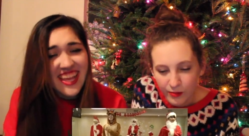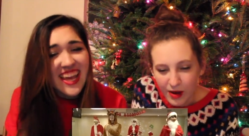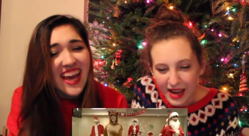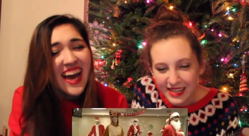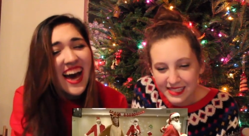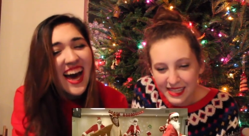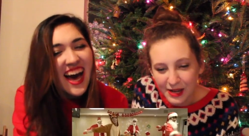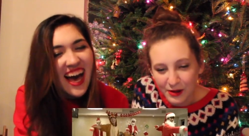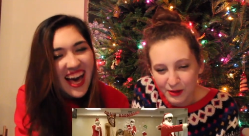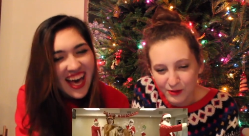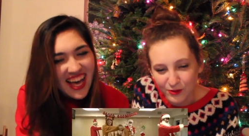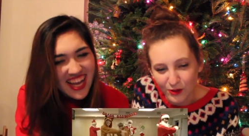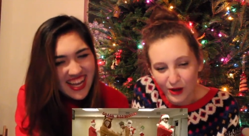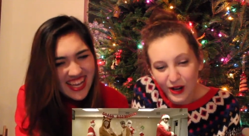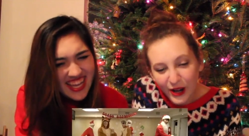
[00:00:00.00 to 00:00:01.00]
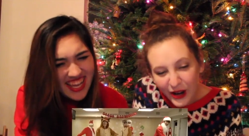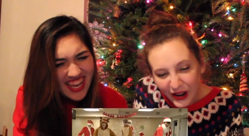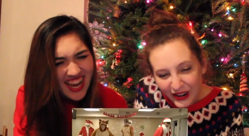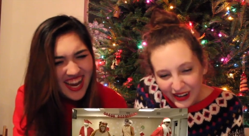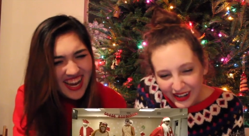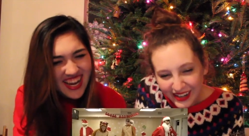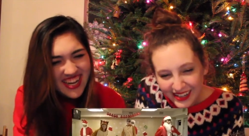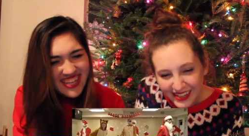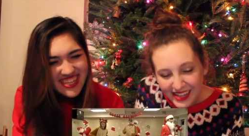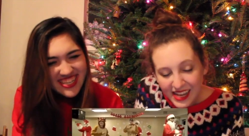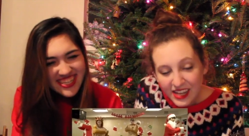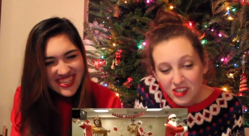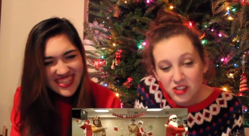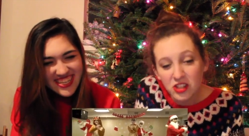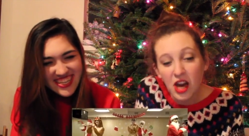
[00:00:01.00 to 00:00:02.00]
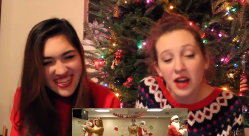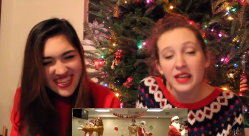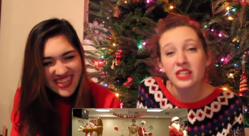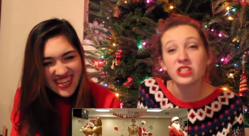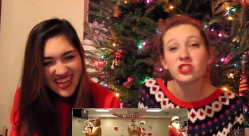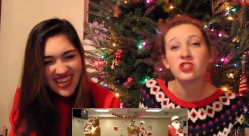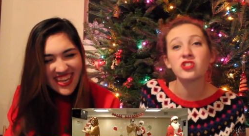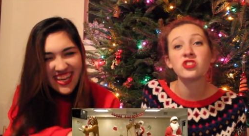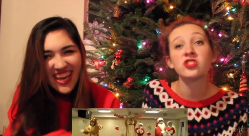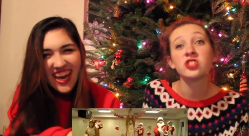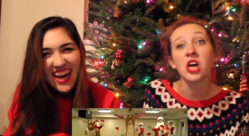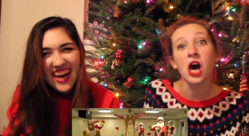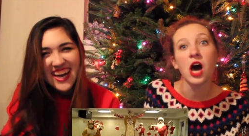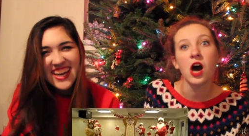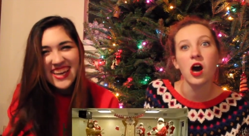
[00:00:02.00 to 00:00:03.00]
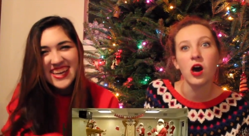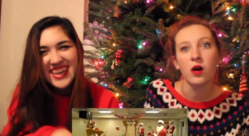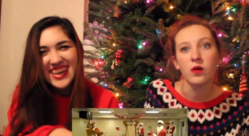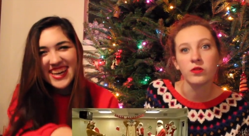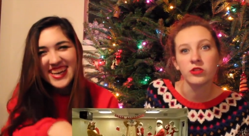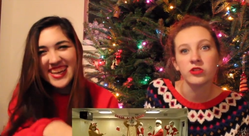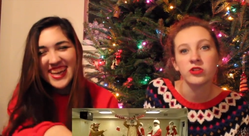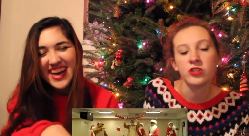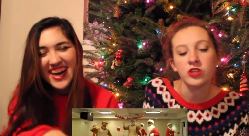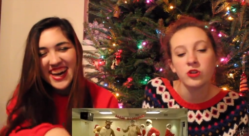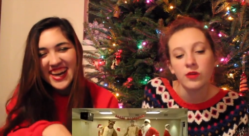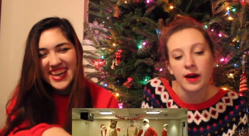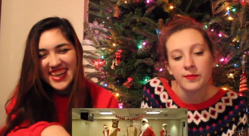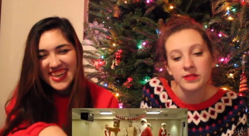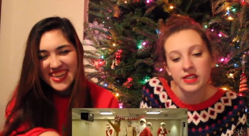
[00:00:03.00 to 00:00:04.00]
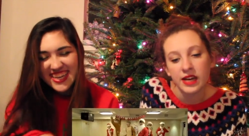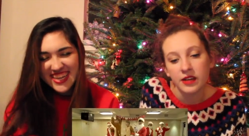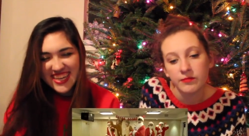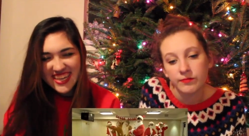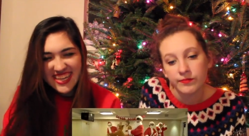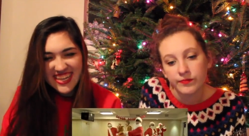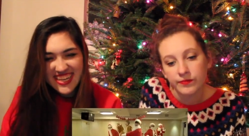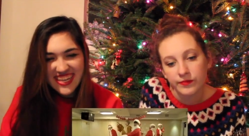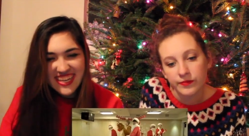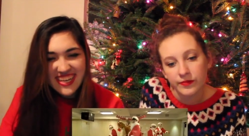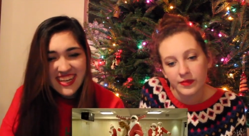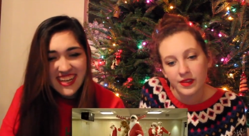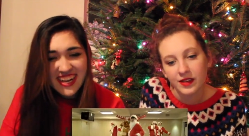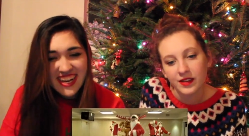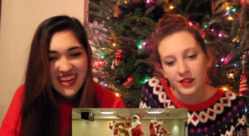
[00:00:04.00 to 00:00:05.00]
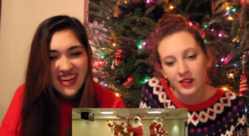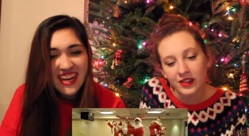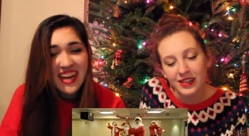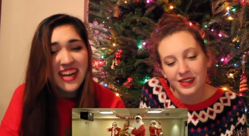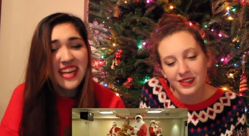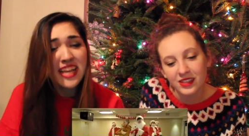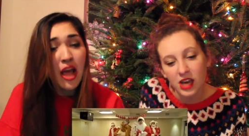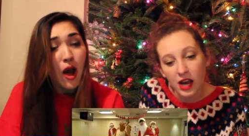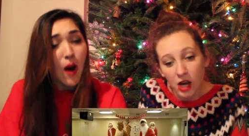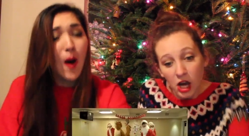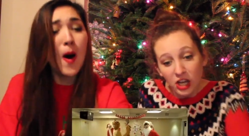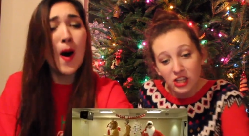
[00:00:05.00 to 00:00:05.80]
Speaker 1: Why is Leo on the floor? Hyuk is so cute. I'm dead. Look at Hyuk.